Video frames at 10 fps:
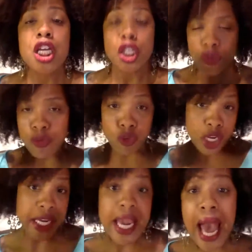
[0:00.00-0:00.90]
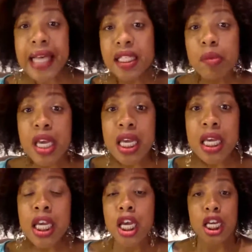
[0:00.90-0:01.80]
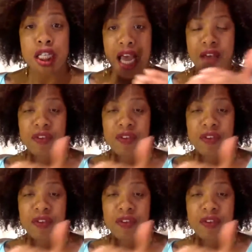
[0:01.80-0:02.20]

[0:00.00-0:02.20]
just freaking ask me to have